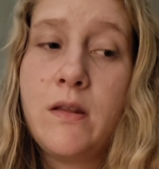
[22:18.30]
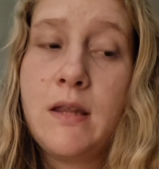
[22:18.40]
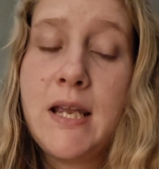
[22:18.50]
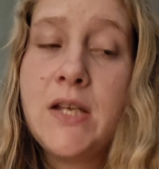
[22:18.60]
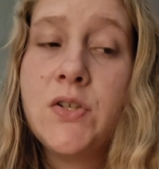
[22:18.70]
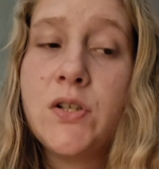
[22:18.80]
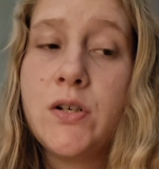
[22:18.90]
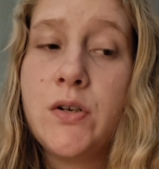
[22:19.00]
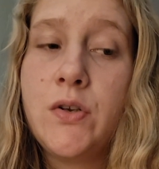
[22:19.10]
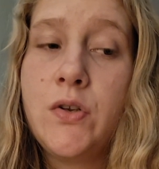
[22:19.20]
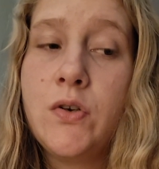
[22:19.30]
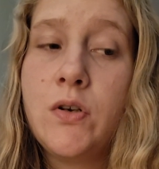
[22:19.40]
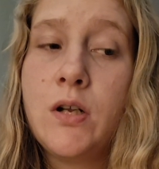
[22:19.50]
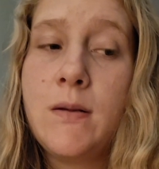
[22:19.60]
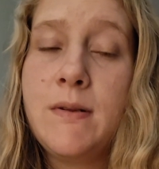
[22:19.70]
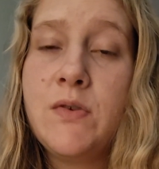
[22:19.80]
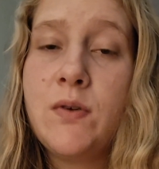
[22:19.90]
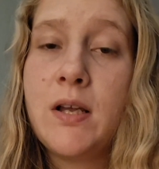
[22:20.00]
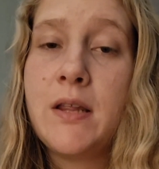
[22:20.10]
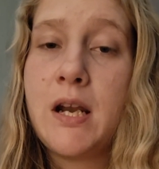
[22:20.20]
nature, you're going to be
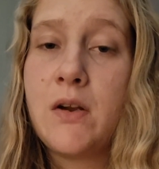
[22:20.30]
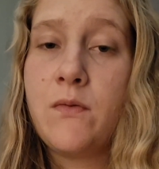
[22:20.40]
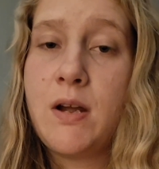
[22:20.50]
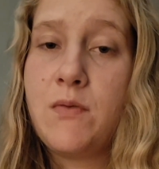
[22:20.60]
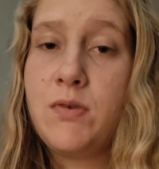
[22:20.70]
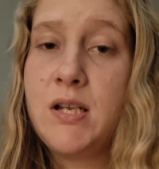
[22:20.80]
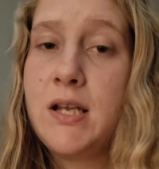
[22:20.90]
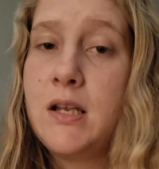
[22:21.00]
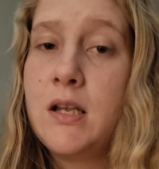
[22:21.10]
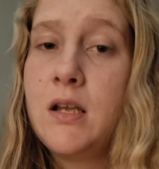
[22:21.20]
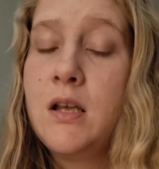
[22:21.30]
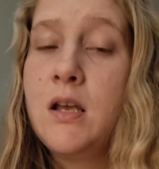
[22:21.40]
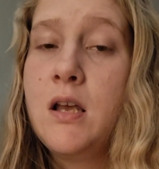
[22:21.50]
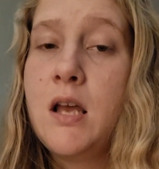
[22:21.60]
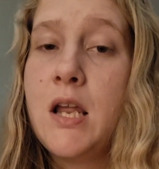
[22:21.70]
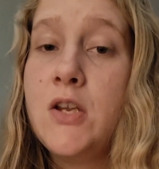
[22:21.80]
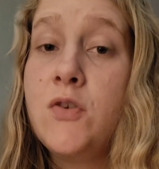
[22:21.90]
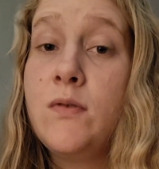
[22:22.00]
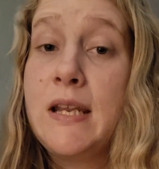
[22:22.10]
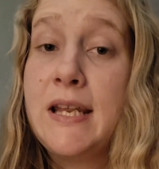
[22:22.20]
doing a lot of grounding, and
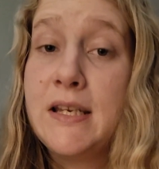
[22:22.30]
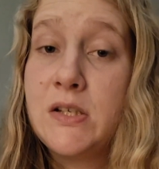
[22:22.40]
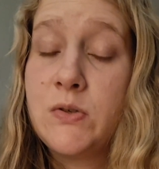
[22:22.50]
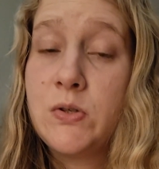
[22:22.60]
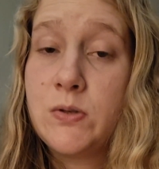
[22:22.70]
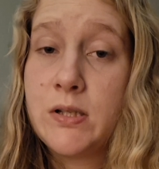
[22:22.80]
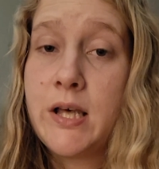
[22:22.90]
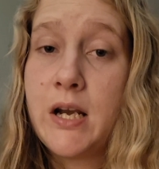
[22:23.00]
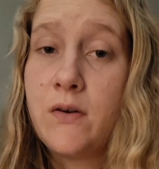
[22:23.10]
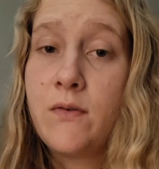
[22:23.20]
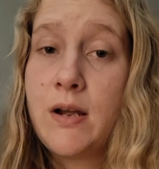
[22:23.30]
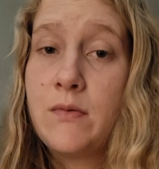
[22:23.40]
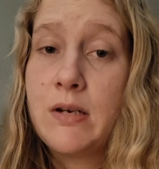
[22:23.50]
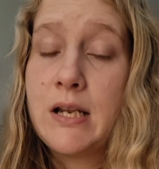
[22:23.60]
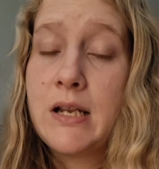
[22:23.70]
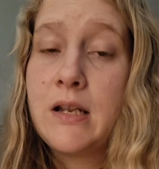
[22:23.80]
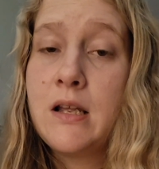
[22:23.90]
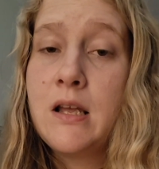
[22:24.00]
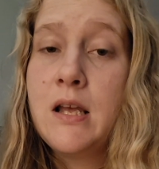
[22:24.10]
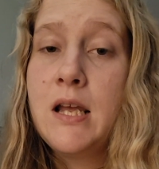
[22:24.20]
you need to do a lot of grounding.
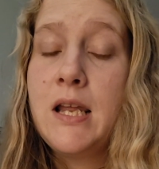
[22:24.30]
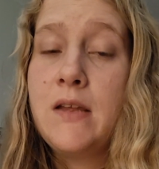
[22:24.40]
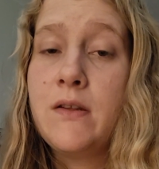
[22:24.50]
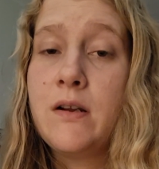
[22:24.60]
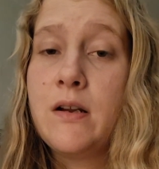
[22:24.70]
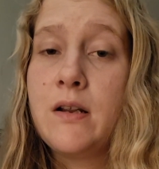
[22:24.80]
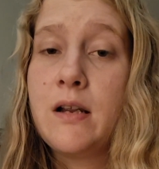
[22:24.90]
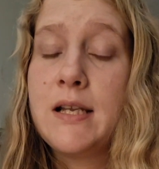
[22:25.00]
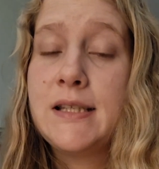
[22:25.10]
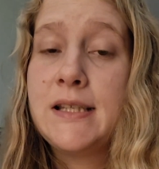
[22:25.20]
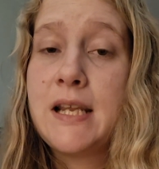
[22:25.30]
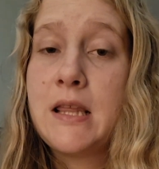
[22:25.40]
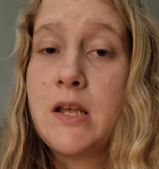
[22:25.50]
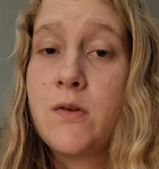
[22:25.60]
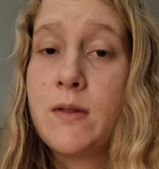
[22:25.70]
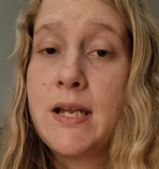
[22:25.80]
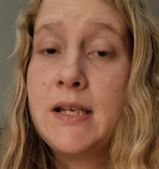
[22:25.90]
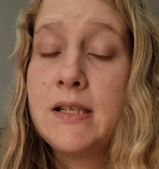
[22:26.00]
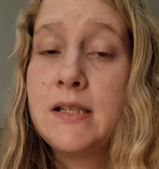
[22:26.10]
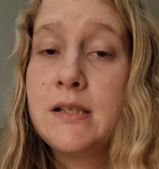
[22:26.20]
Either it's saying that
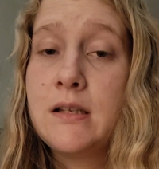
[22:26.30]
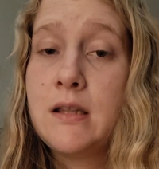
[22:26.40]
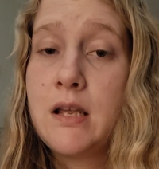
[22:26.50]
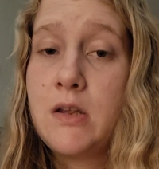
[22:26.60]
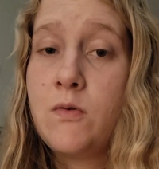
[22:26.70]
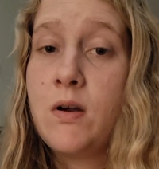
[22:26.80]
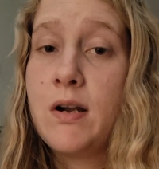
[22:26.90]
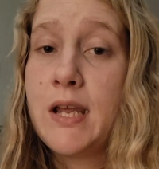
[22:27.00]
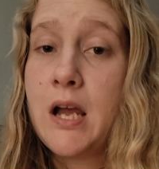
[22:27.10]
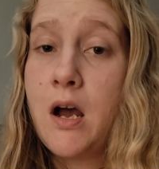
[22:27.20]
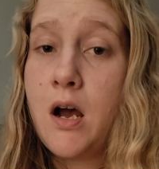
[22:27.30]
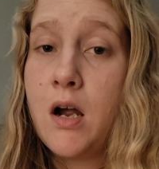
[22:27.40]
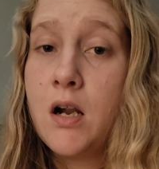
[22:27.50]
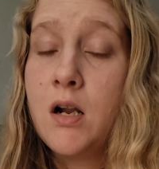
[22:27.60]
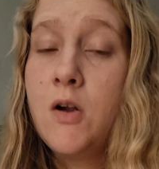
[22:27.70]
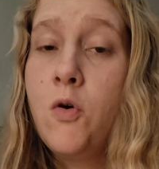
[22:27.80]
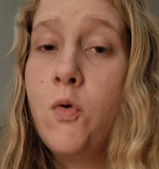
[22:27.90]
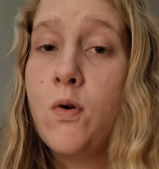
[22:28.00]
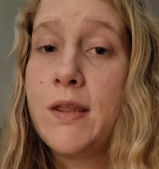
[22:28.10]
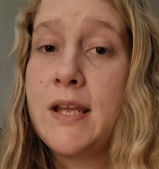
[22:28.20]
that you already are,
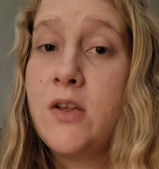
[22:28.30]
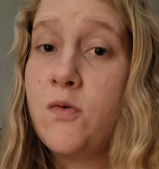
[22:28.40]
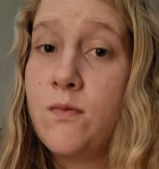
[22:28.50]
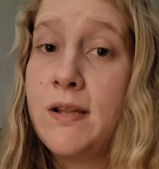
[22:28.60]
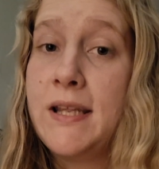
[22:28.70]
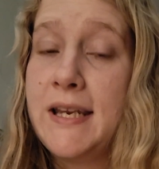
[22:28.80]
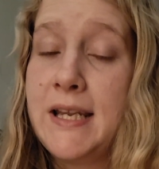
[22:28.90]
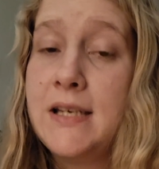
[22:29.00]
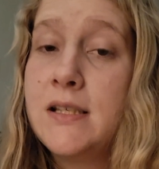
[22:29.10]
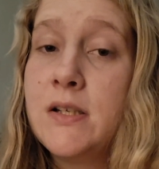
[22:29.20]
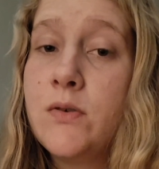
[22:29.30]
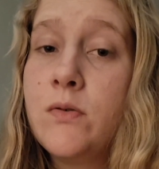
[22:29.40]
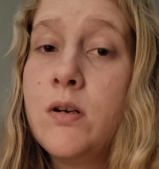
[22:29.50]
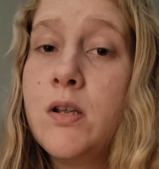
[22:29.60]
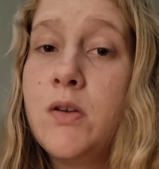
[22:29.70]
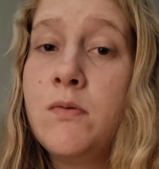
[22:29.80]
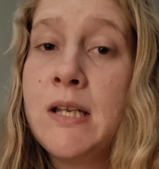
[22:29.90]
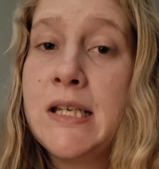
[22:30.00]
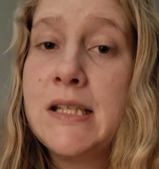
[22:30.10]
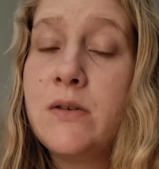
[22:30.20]
or that you really need to. You
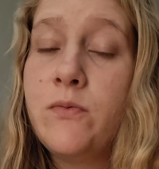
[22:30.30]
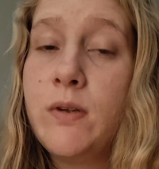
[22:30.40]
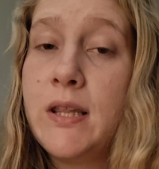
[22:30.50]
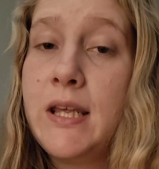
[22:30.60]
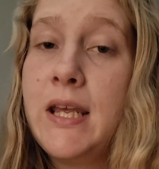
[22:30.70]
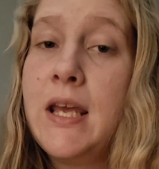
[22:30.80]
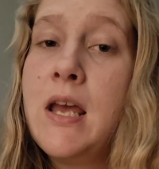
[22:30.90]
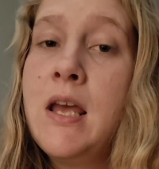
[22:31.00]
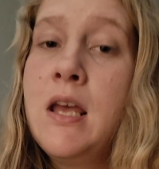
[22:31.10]
need to really